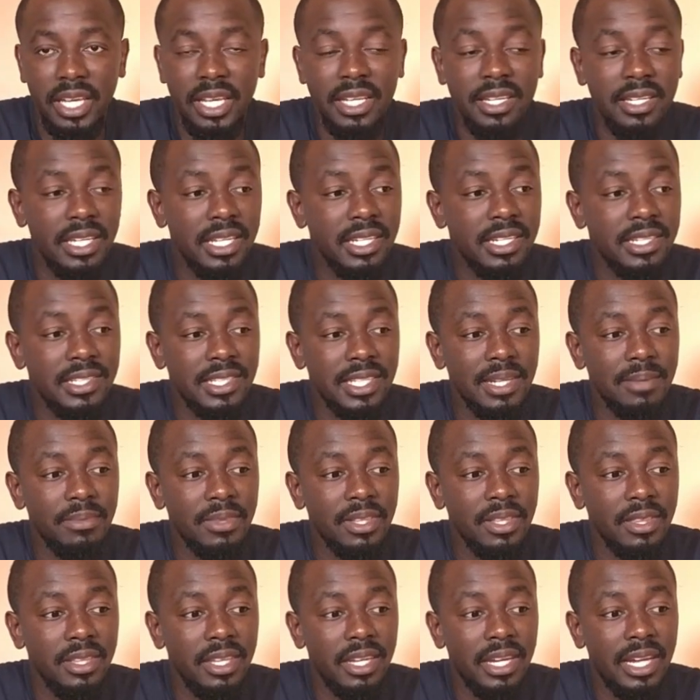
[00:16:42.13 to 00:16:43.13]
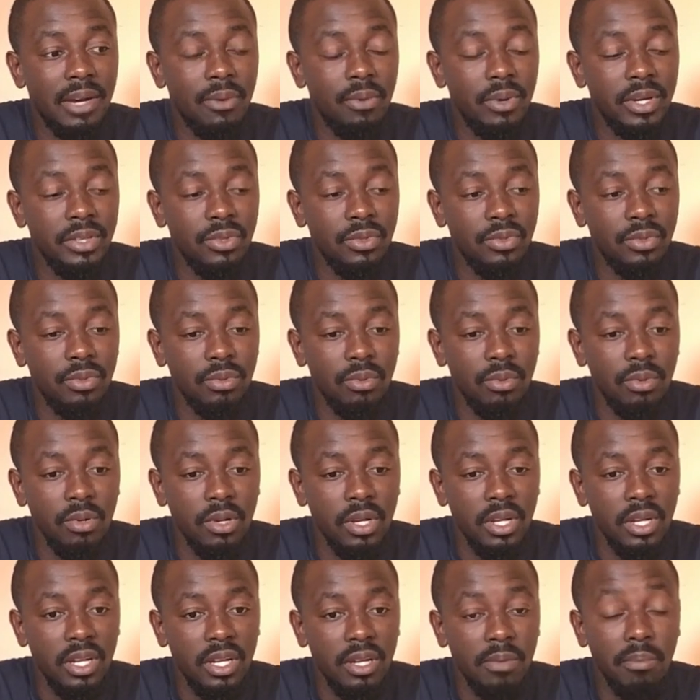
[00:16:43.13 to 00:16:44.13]
And that is something that I want to
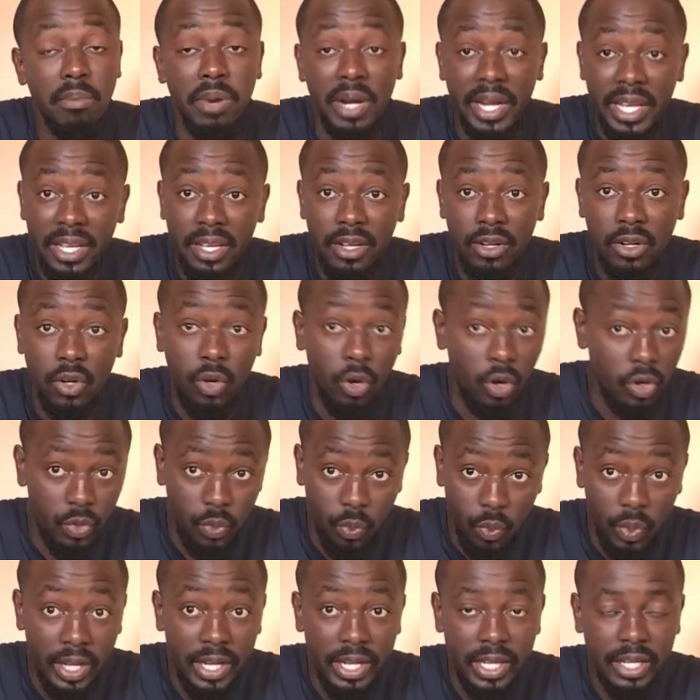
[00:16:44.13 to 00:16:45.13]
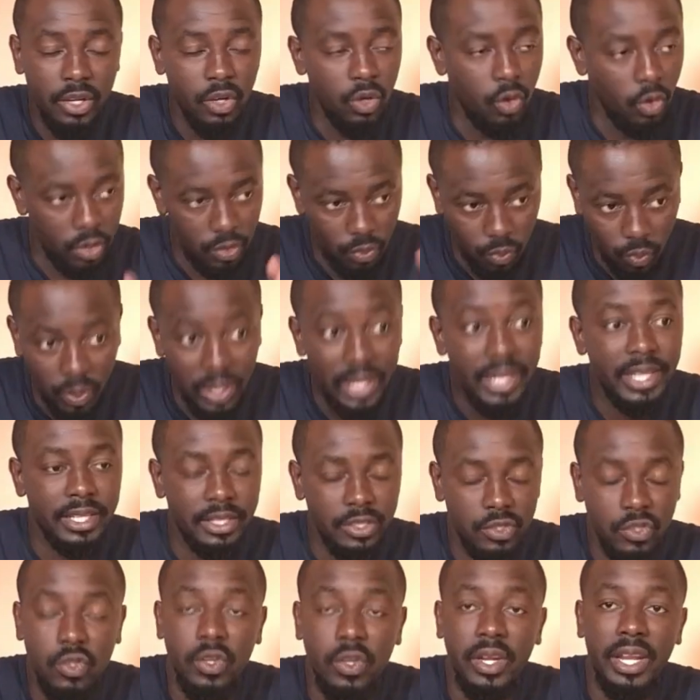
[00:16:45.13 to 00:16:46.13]
bring, God willing, God
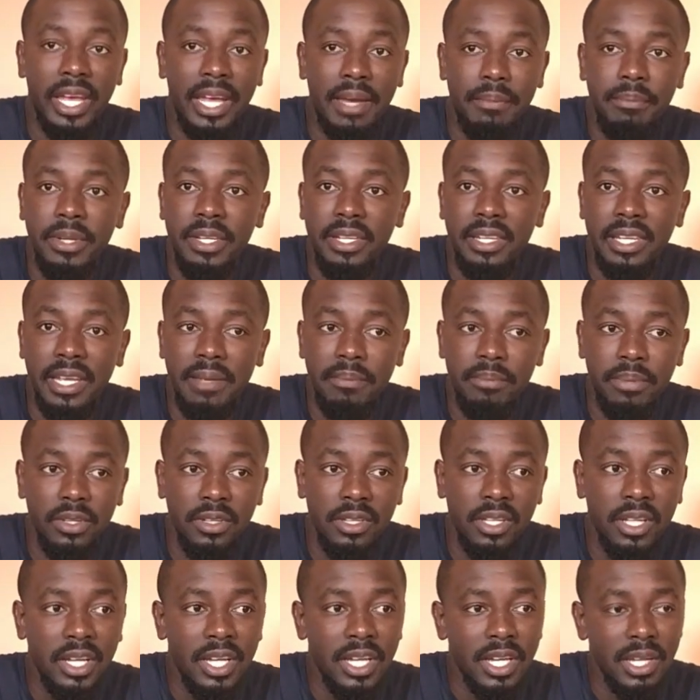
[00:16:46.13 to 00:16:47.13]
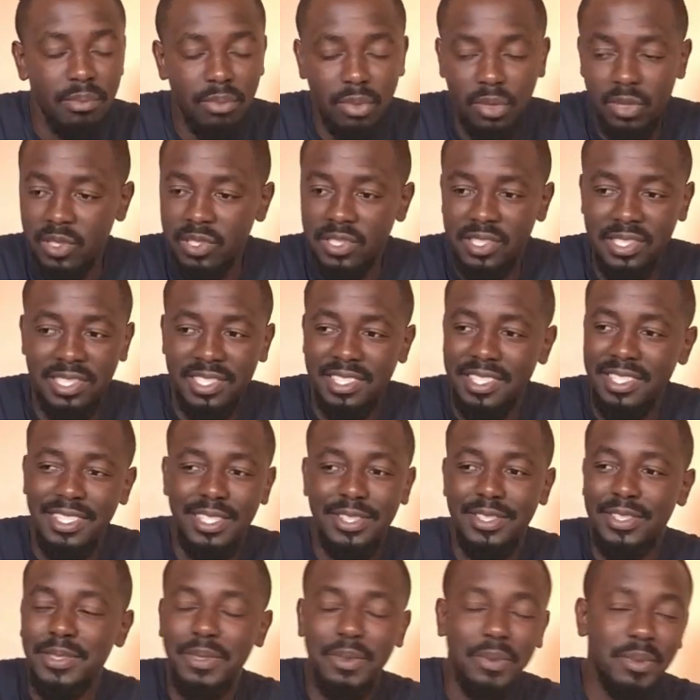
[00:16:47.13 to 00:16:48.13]
willing, it's going to happen in April because
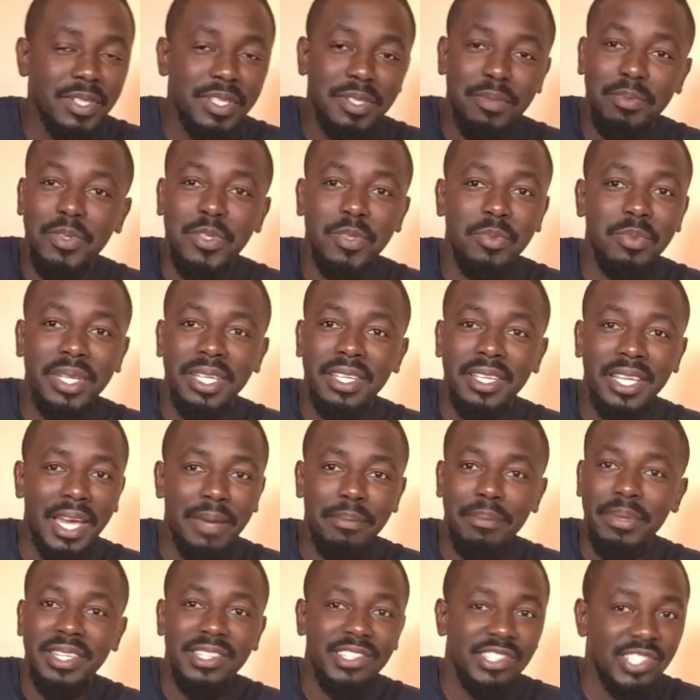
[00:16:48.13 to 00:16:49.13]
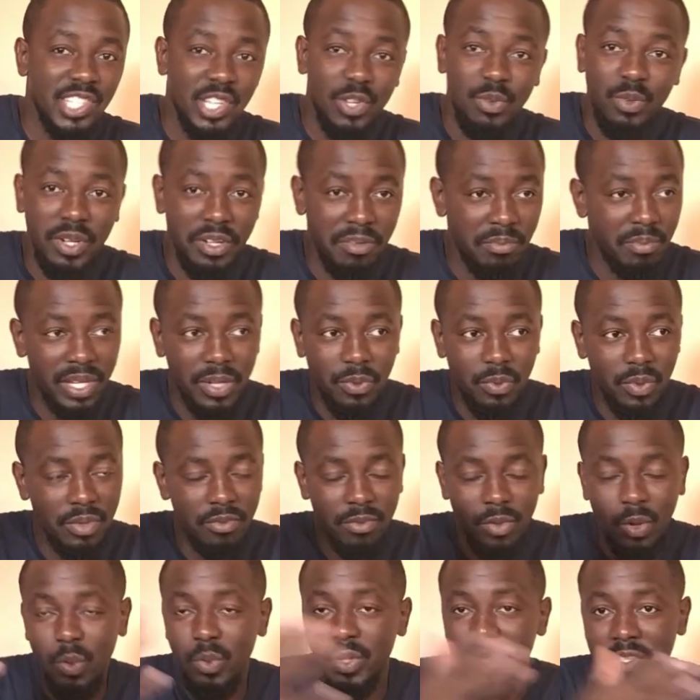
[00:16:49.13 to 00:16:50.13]
it was supposed to be happen in January, but
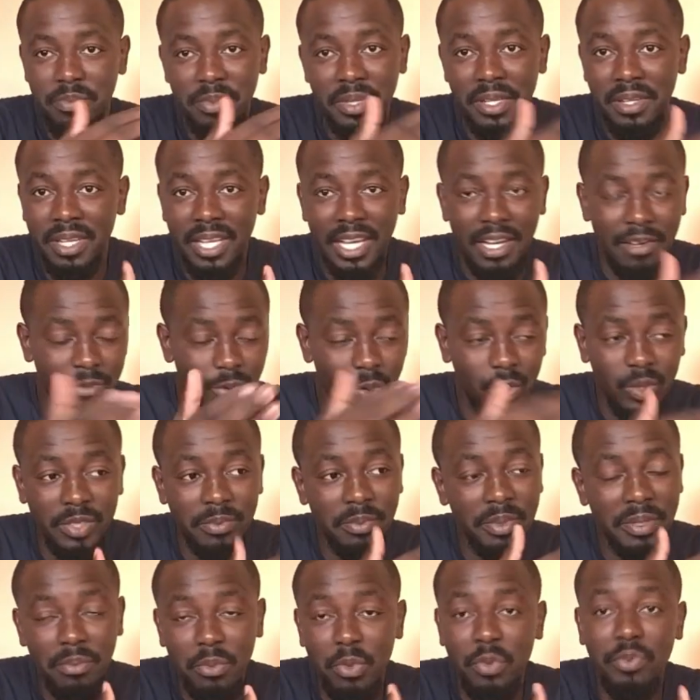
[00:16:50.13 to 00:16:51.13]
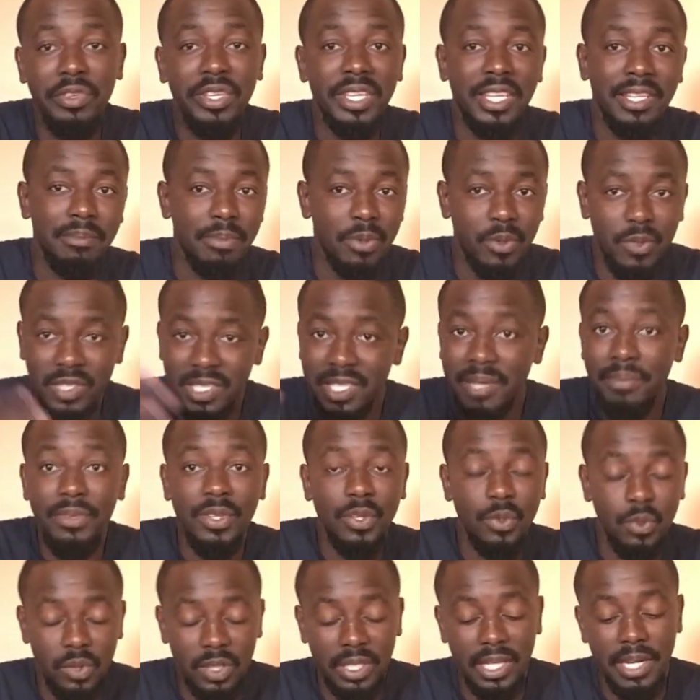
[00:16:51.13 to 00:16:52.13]
we've always been, I've always been moving it because
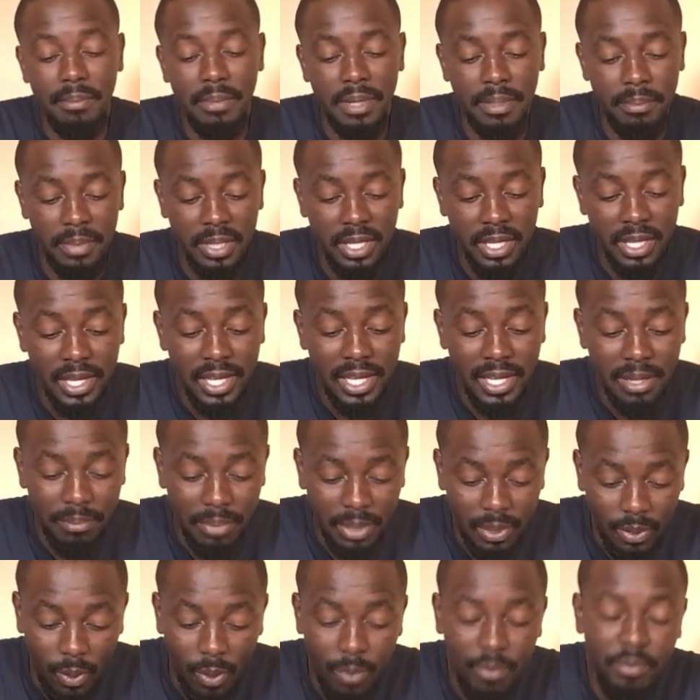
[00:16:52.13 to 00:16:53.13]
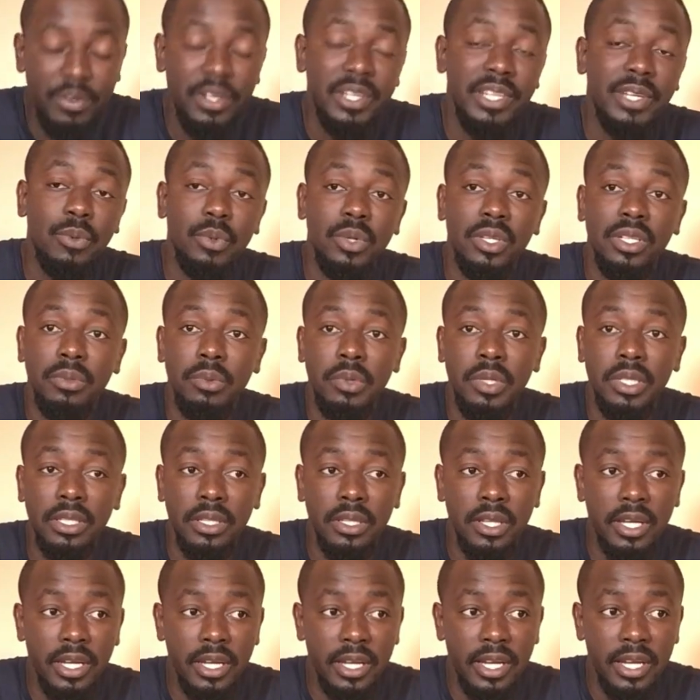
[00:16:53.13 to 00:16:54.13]
something would come up. But hopefully we'll,
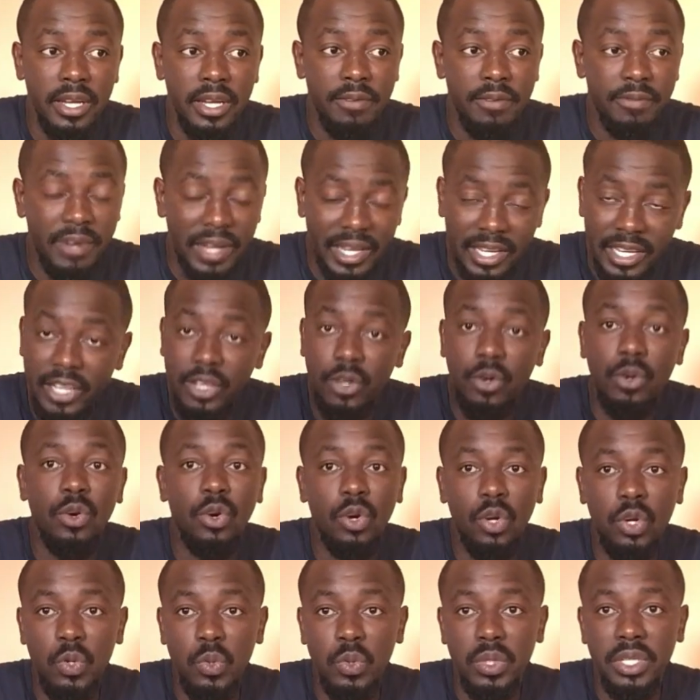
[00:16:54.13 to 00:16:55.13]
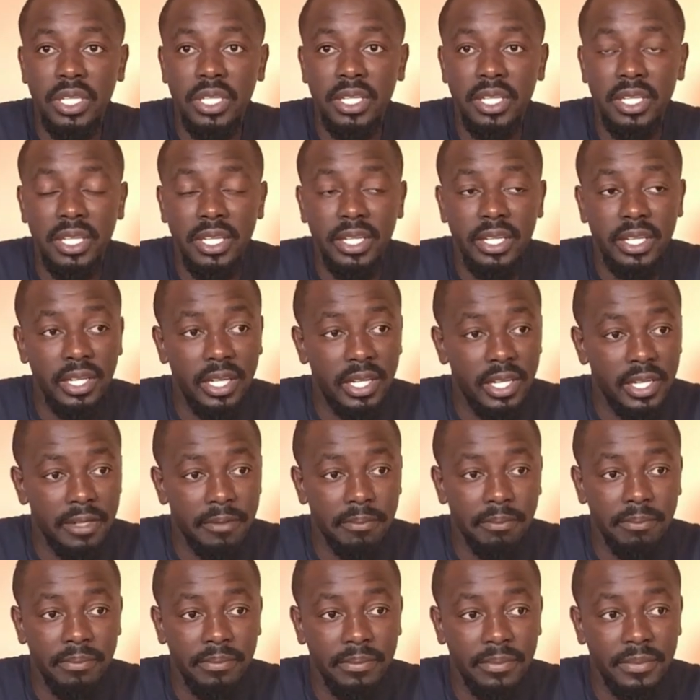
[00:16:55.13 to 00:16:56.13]
we'll finally conclude
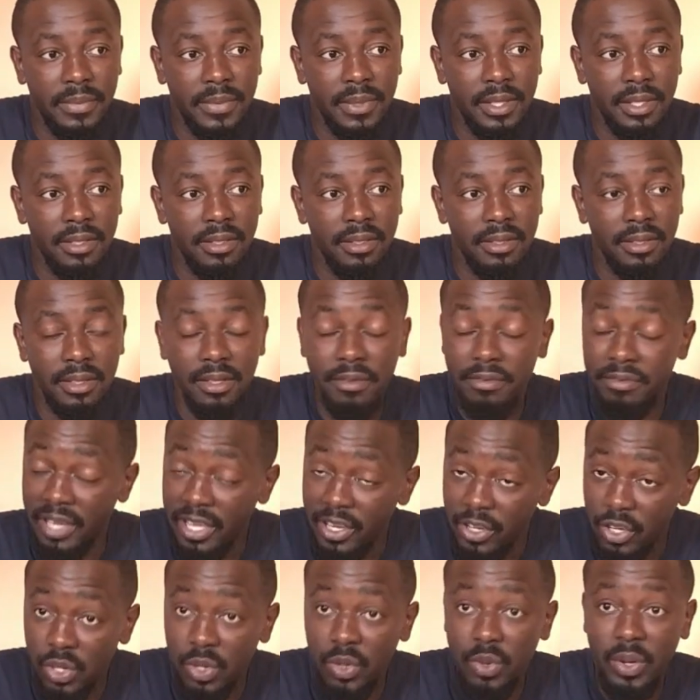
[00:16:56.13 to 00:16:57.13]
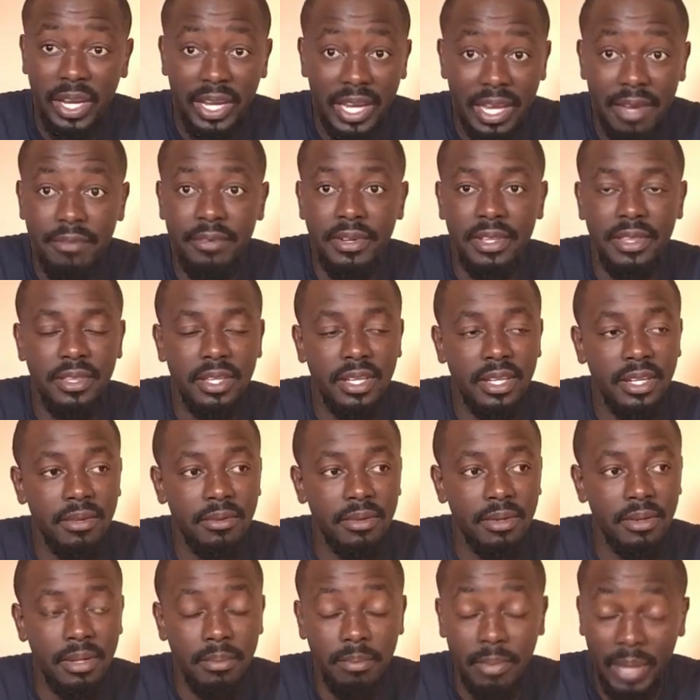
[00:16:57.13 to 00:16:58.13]
um, the venue and
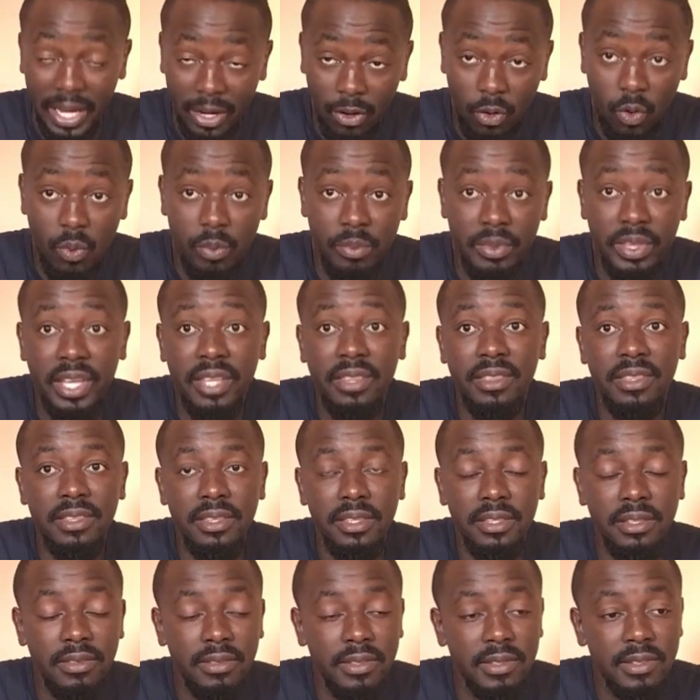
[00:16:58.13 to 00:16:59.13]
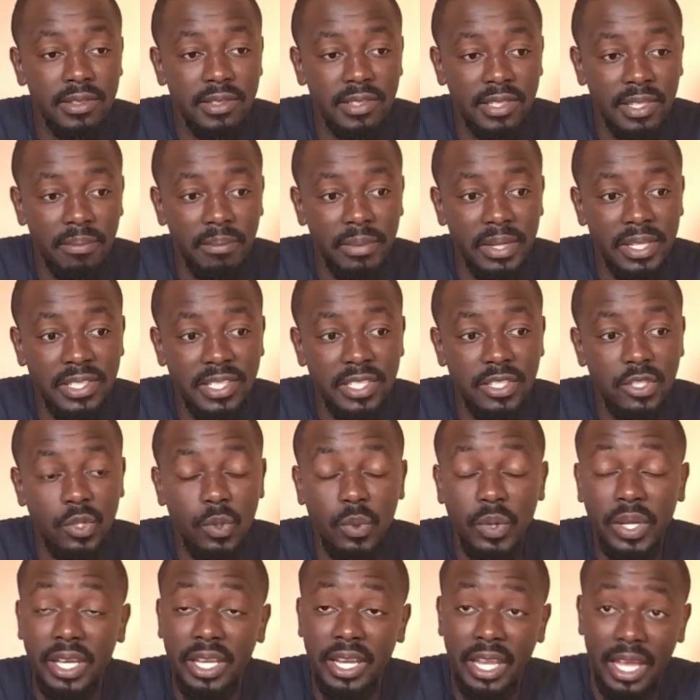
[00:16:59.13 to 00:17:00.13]
everything uh, back home then in, in Zambezi
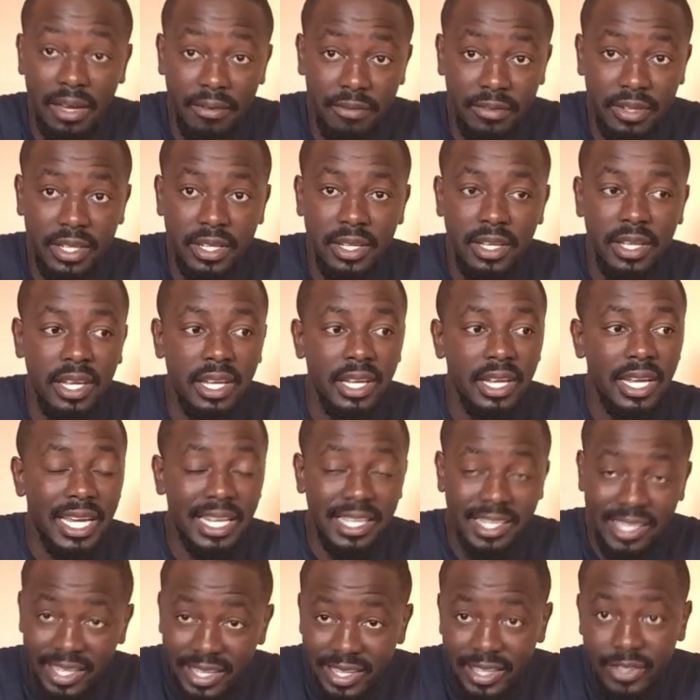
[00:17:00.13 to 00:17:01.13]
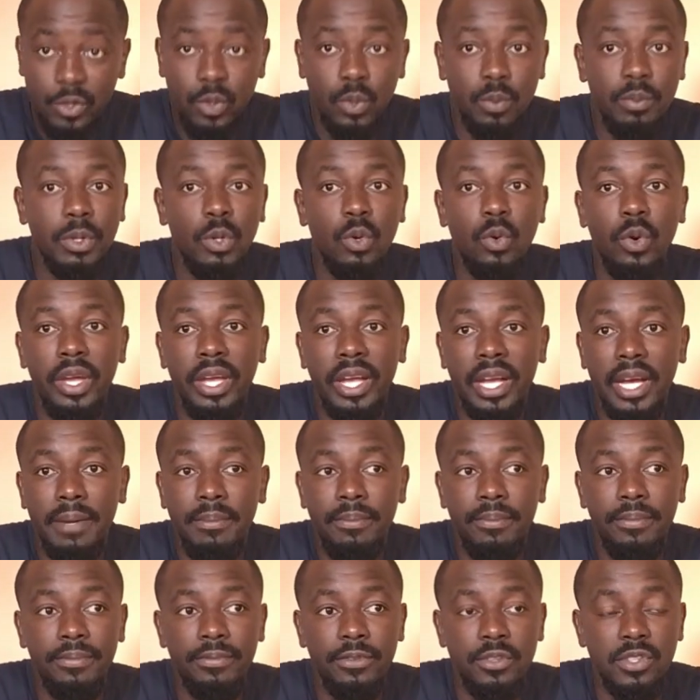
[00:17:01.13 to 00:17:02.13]
so we can have it. And tickets will be going
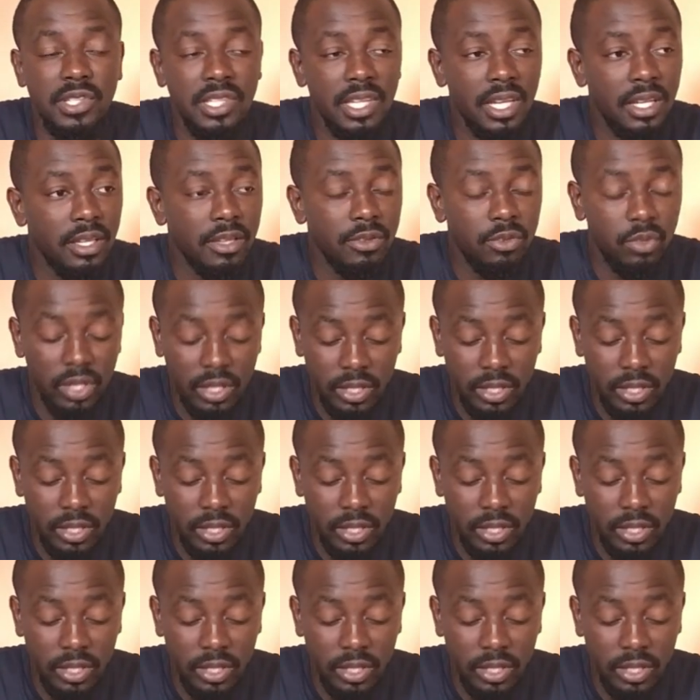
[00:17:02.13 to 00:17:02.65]
up for sale.